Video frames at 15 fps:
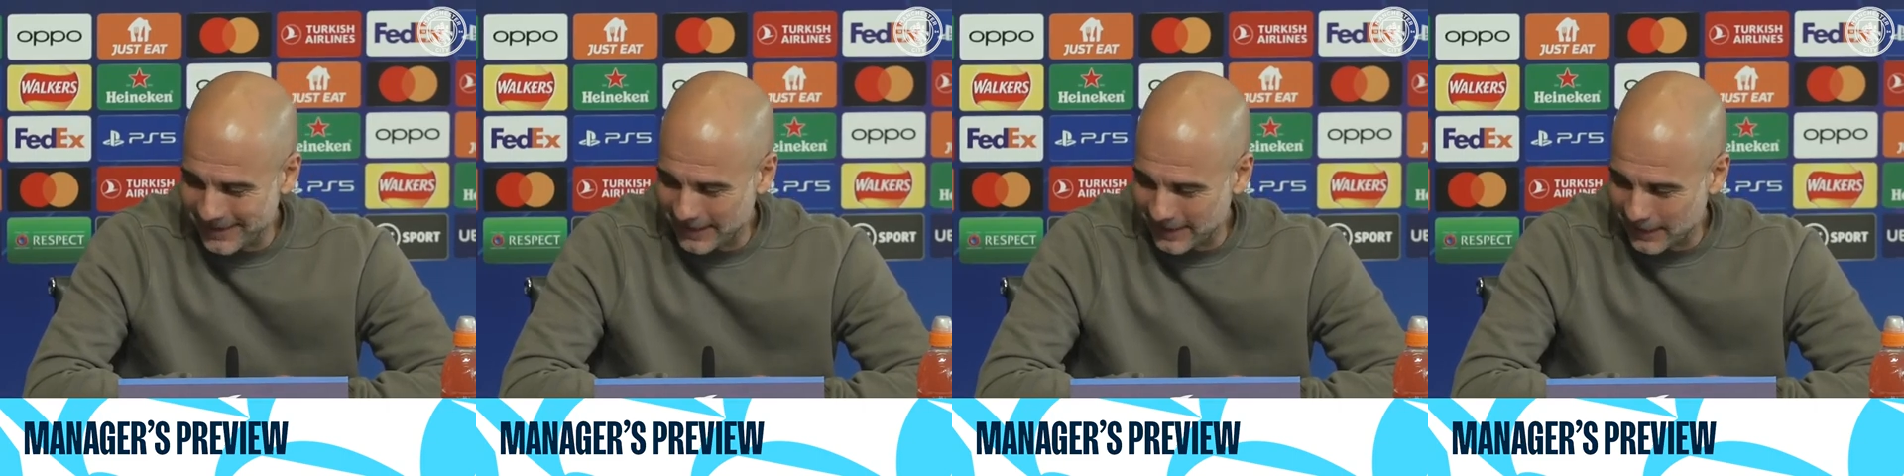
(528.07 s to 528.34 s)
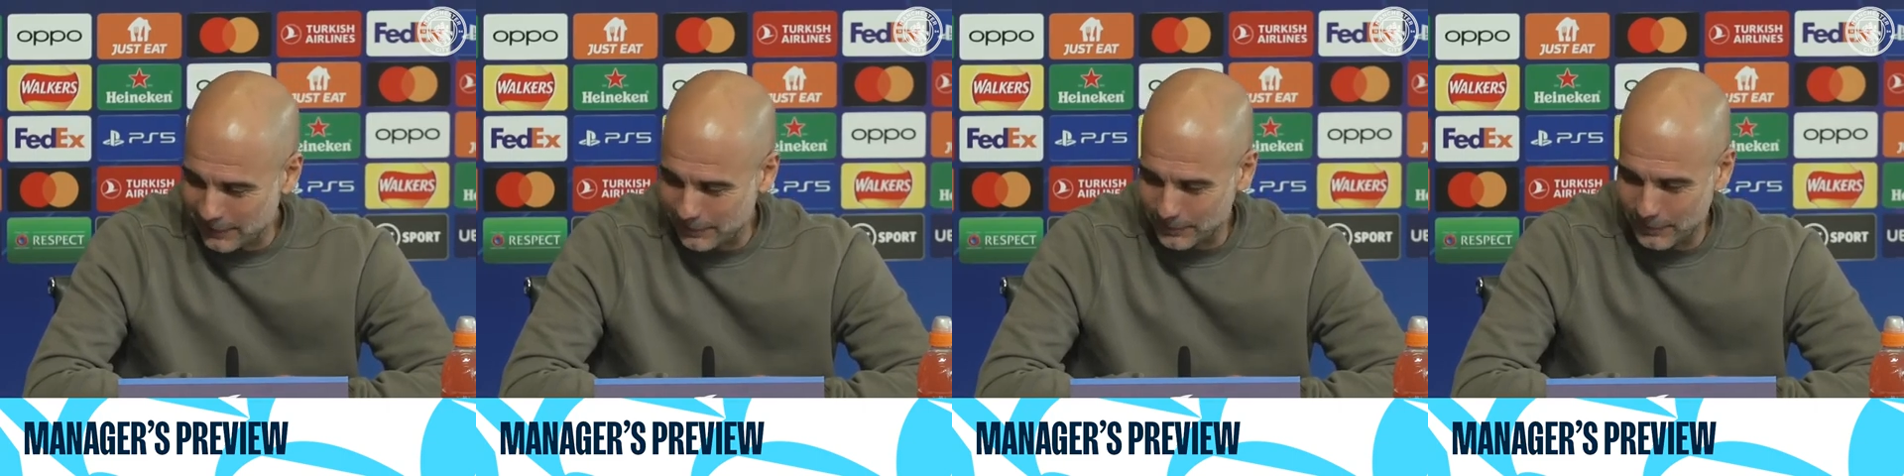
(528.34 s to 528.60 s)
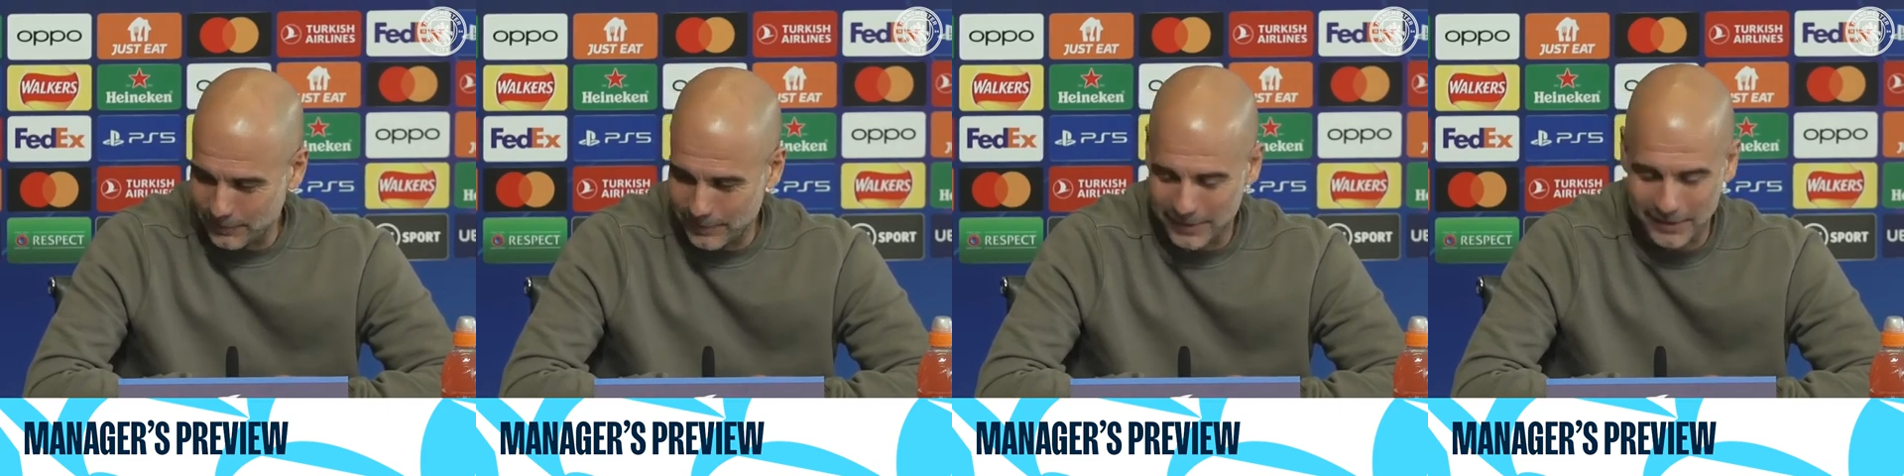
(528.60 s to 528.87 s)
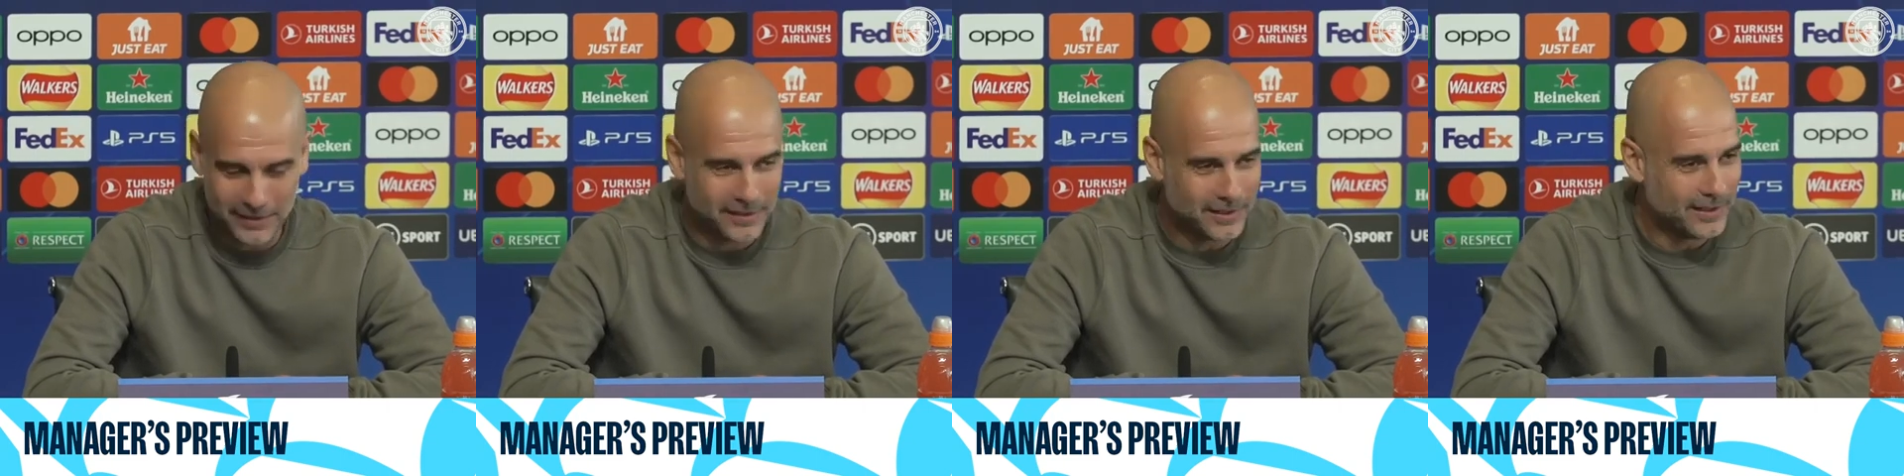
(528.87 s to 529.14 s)
Carlo will
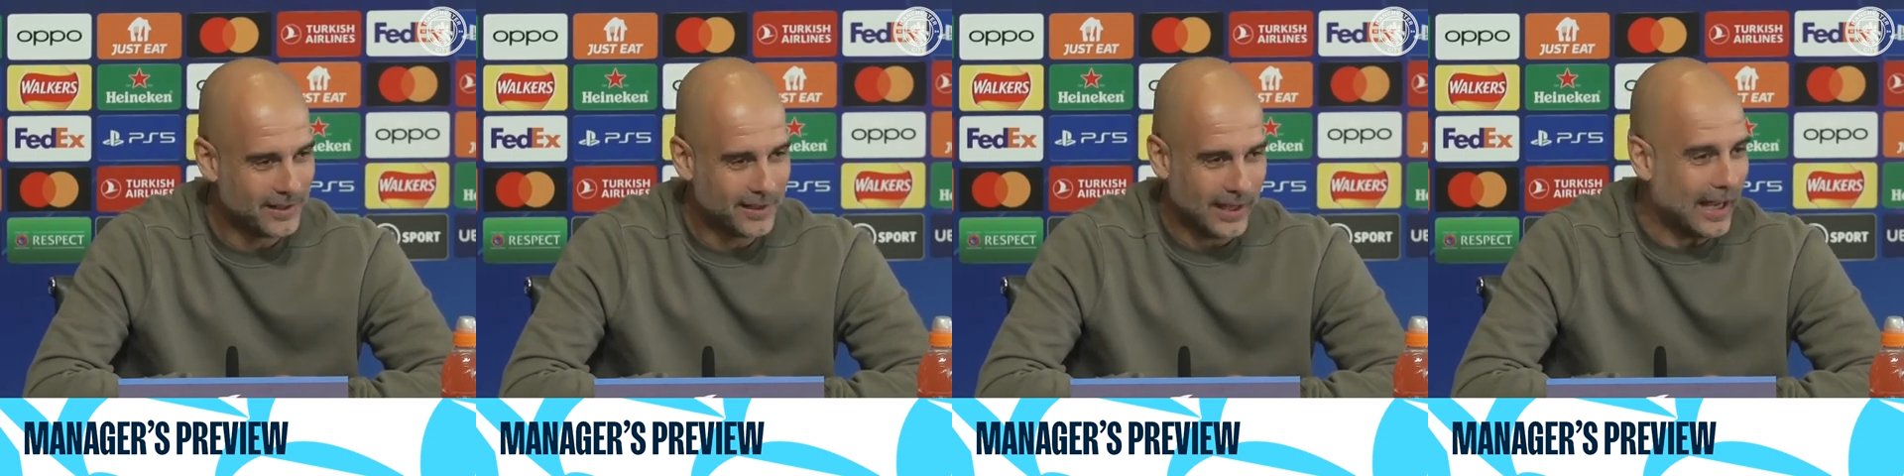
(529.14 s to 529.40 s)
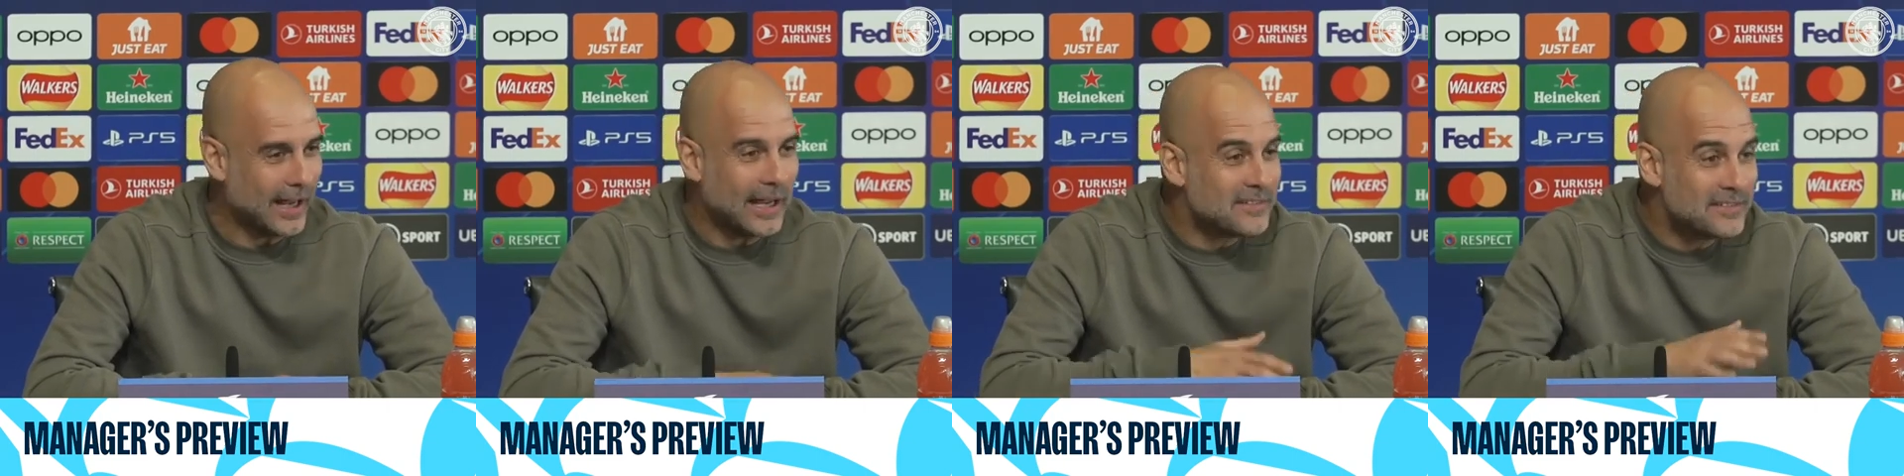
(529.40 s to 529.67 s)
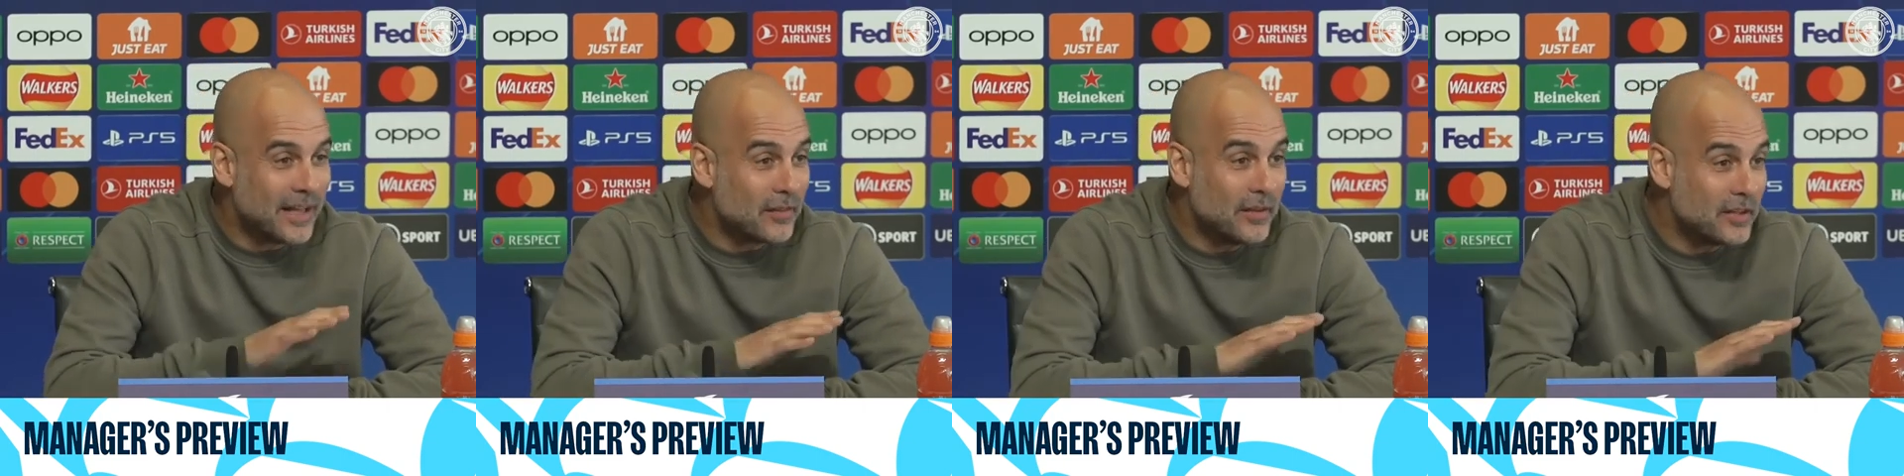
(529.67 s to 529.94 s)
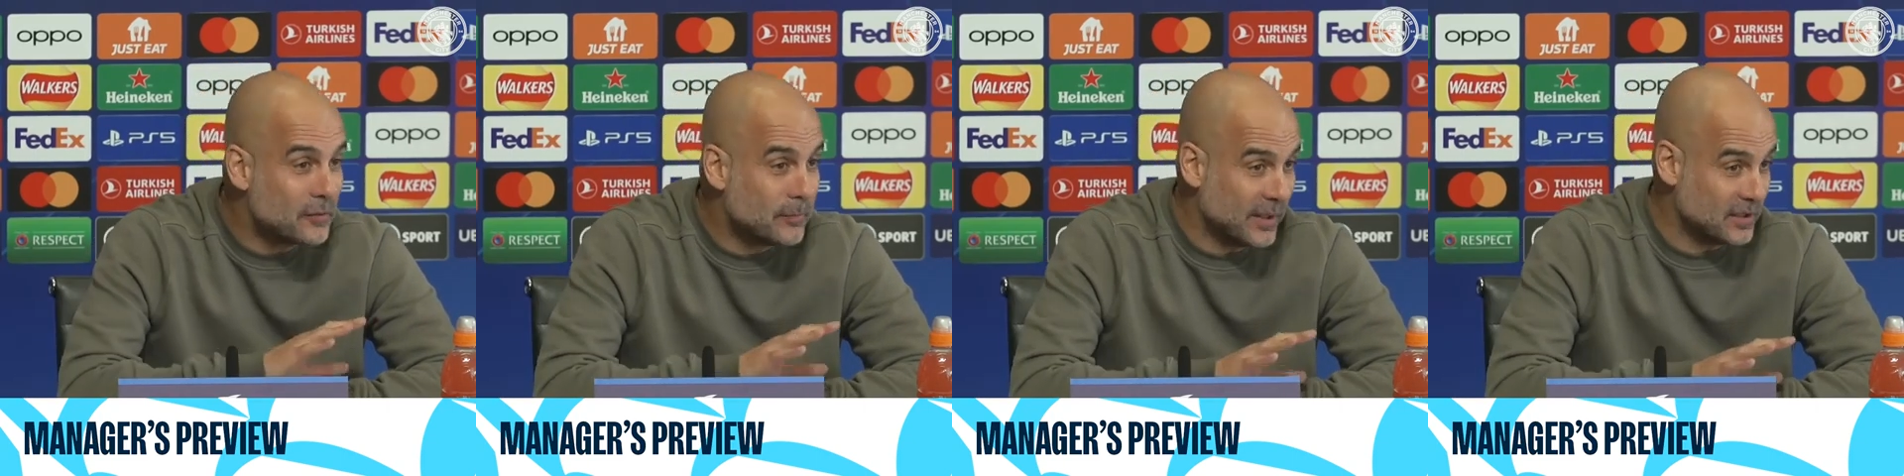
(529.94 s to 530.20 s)
be. It's
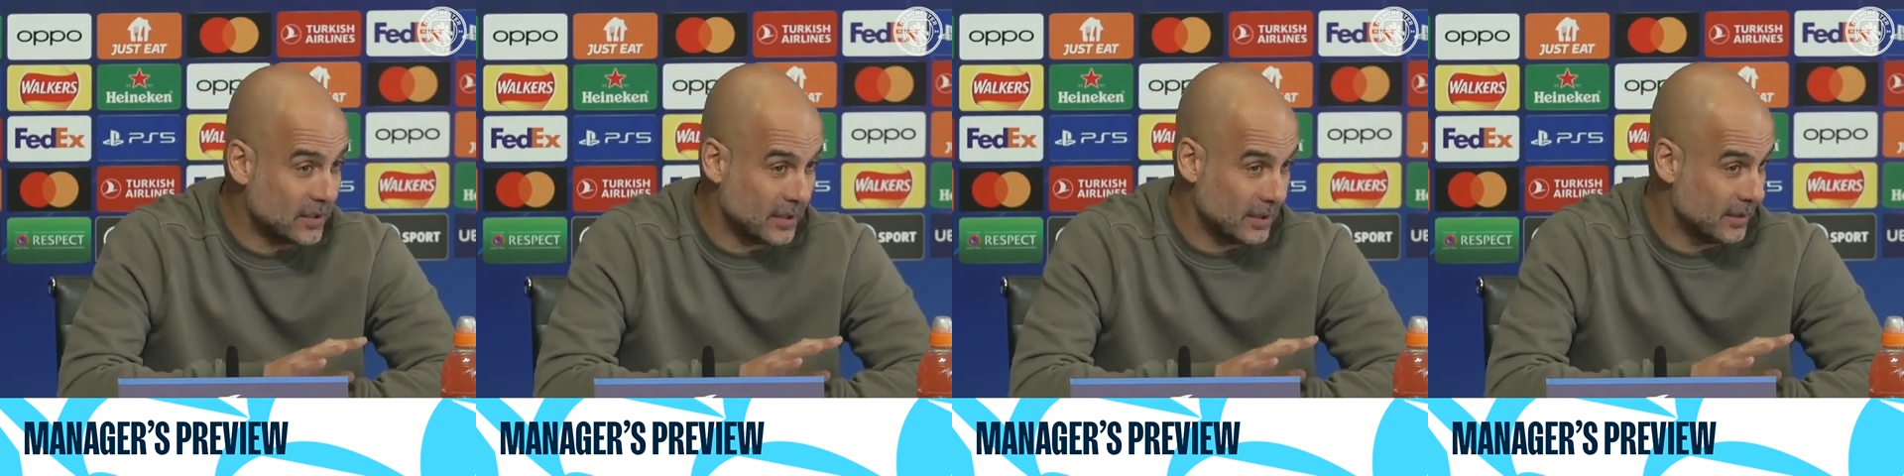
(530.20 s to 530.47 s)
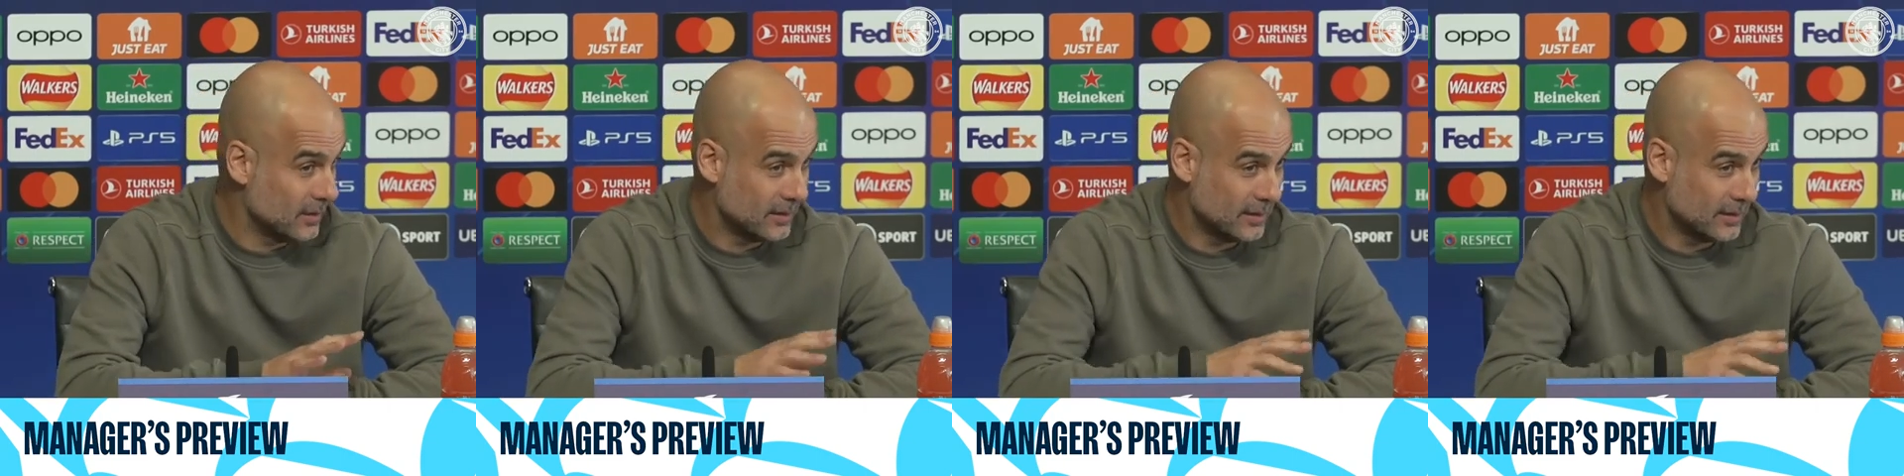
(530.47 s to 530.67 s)
nothing special, eh?